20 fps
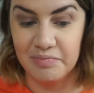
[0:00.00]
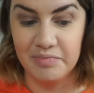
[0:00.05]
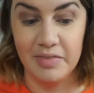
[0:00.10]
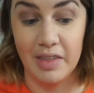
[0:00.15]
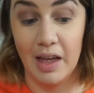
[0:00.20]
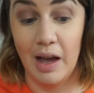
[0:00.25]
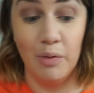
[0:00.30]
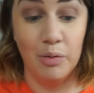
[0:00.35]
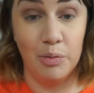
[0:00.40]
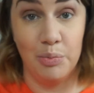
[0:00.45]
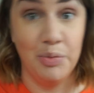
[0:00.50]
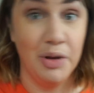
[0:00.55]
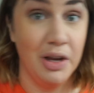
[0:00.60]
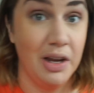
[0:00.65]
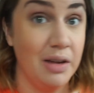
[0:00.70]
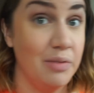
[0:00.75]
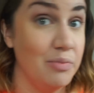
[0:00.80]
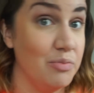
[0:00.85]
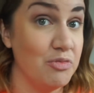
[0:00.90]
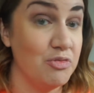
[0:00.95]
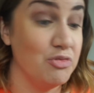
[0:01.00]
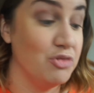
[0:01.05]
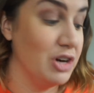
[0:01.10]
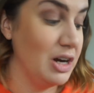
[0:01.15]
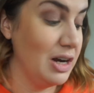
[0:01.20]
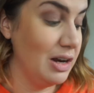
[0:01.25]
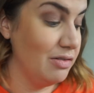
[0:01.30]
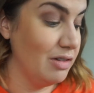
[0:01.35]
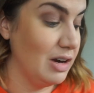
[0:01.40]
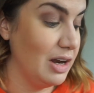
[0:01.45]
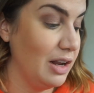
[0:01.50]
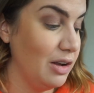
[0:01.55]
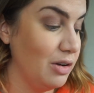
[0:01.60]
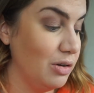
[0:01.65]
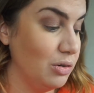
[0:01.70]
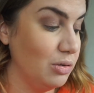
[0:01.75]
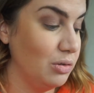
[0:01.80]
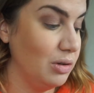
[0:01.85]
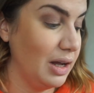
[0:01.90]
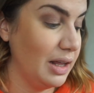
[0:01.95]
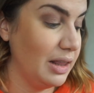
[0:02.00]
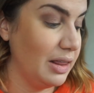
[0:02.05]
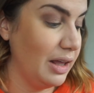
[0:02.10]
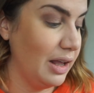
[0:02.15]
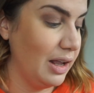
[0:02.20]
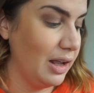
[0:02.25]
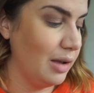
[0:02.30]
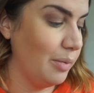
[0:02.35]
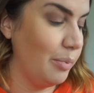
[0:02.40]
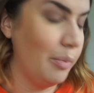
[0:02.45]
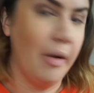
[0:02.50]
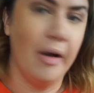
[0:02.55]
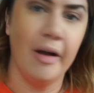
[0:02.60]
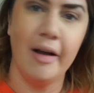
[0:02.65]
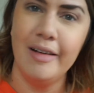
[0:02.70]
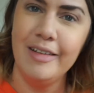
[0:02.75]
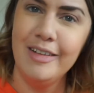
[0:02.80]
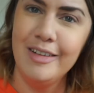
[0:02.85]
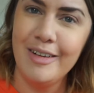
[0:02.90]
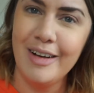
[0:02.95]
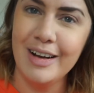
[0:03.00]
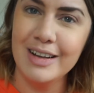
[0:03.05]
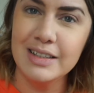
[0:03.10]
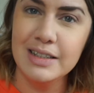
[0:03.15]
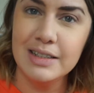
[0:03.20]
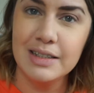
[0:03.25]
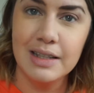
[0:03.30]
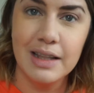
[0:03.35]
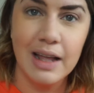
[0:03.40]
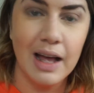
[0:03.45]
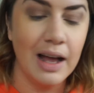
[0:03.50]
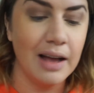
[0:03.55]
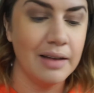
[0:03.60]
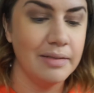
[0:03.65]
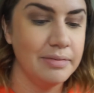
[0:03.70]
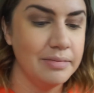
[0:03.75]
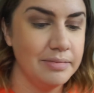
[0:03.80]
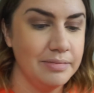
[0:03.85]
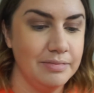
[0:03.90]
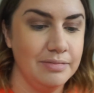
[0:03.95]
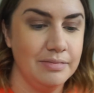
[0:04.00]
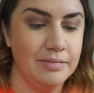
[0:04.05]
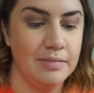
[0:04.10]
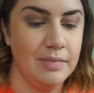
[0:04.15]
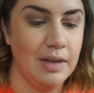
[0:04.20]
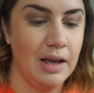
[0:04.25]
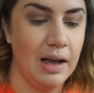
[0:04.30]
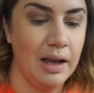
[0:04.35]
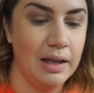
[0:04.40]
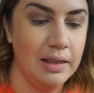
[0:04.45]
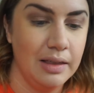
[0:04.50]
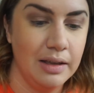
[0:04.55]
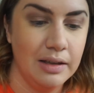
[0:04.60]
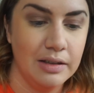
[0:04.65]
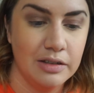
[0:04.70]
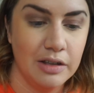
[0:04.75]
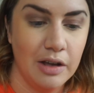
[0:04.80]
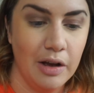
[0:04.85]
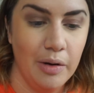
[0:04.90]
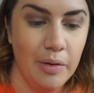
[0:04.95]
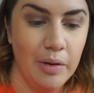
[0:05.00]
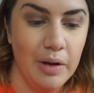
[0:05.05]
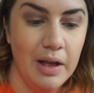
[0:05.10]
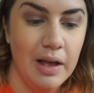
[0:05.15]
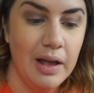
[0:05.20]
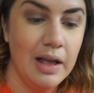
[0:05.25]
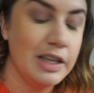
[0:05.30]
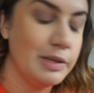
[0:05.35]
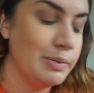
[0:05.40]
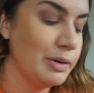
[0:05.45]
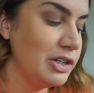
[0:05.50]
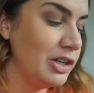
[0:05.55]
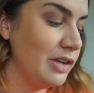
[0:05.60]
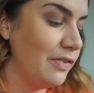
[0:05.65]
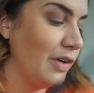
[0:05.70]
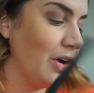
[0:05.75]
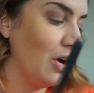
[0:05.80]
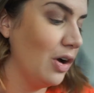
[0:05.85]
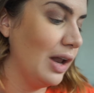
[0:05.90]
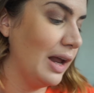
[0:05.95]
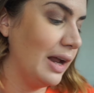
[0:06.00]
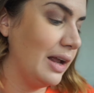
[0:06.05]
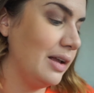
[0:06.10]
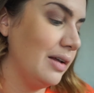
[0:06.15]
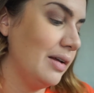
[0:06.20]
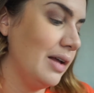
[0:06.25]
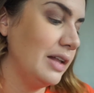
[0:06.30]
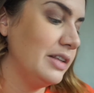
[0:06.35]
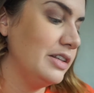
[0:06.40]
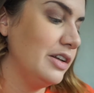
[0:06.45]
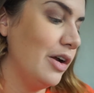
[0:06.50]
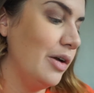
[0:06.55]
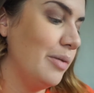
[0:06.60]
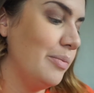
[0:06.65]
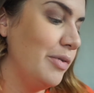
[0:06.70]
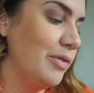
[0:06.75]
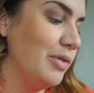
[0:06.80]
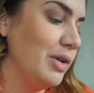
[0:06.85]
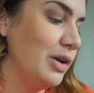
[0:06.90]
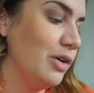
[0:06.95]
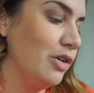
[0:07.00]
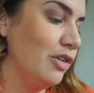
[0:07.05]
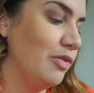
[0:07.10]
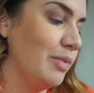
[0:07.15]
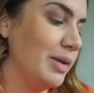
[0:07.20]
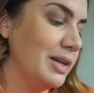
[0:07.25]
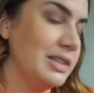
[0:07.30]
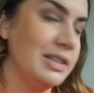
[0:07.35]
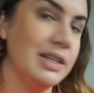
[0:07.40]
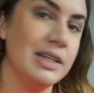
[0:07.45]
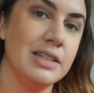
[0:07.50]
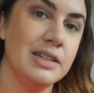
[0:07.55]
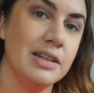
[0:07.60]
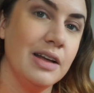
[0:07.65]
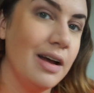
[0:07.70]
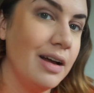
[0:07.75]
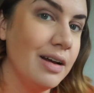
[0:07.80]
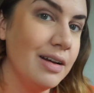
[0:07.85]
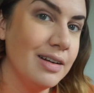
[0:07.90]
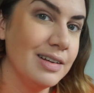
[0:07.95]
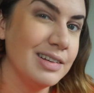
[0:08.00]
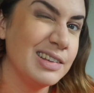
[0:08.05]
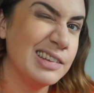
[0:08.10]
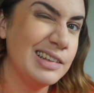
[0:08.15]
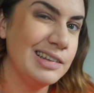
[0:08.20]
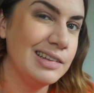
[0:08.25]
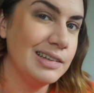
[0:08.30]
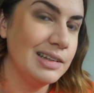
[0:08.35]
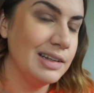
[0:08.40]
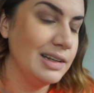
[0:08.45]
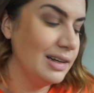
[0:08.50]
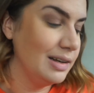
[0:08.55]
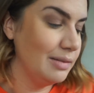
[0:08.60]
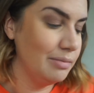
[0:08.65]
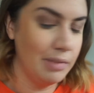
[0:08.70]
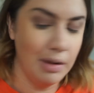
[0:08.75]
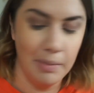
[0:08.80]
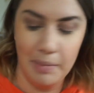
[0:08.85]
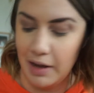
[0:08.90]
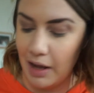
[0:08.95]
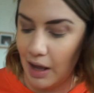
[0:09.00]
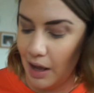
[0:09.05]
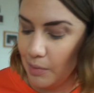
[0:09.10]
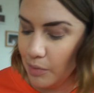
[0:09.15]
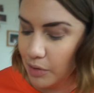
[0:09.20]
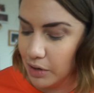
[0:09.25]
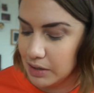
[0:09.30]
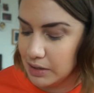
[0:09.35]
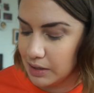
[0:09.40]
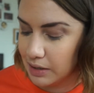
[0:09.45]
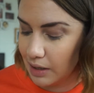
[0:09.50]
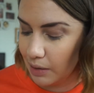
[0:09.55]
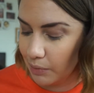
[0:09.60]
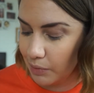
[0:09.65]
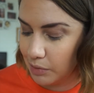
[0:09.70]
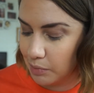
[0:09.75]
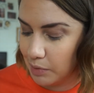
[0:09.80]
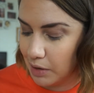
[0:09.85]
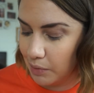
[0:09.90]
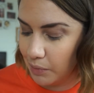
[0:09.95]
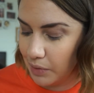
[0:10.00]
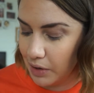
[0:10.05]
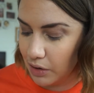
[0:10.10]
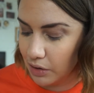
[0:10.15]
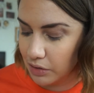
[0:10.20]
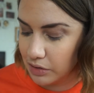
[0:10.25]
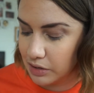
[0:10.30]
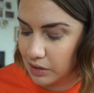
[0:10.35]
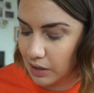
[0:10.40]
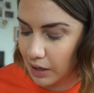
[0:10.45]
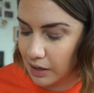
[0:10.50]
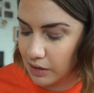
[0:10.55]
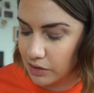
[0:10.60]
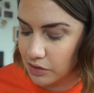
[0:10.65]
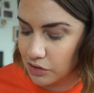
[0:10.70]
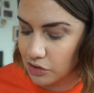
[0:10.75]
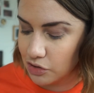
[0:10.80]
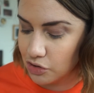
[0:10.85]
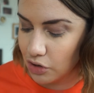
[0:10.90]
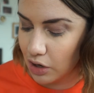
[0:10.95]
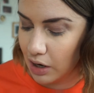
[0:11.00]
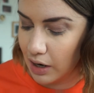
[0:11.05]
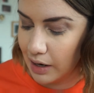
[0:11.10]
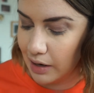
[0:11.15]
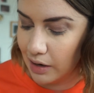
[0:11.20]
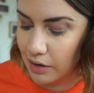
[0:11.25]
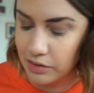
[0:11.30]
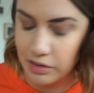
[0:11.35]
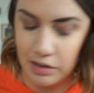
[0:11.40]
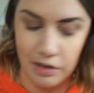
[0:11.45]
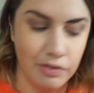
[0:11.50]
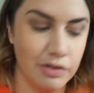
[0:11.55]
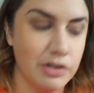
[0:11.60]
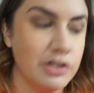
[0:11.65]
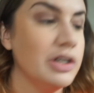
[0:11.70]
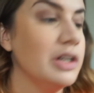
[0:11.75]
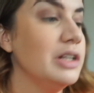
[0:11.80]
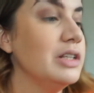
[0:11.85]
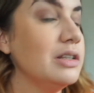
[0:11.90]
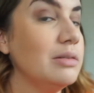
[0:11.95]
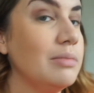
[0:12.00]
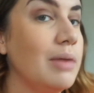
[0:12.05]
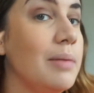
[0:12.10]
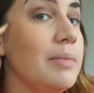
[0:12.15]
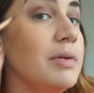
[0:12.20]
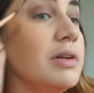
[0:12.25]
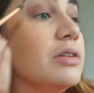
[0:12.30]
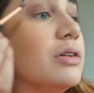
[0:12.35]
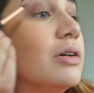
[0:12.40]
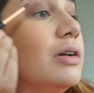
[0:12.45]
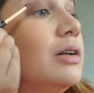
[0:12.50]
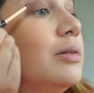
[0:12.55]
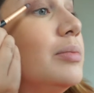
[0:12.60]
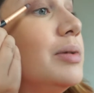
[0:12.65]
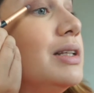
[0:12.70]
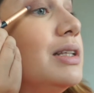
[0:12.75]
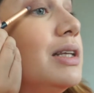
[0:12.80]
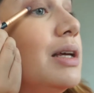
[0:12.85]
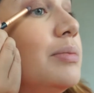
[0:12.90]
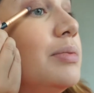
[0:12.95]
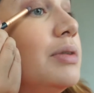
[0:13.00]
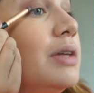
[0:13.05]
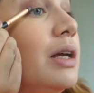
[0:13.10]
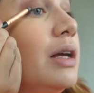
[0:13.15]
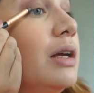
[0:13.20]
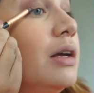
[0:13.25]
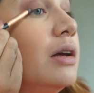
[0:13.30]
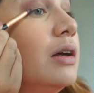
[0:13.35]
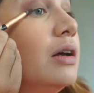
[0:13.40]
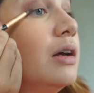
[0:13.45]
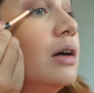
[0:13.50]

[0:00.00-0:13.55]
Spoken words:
that would be really, really cool, I think. But you guys into that? I think so. Especially if I got like, I don't know, it'd be really cool if my sister maybe came on and did that with me and we got to like just try loads of different gins and maybe just got a little bit tipsy.